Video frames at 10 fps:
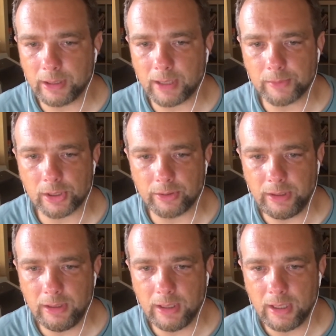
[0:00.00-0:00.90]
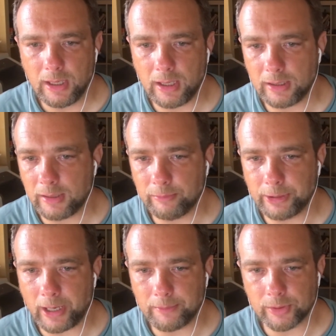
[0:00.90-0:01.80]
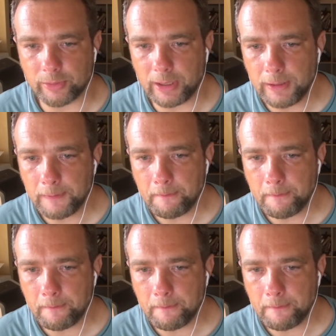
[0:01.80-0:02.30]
becomes green and then becomes red.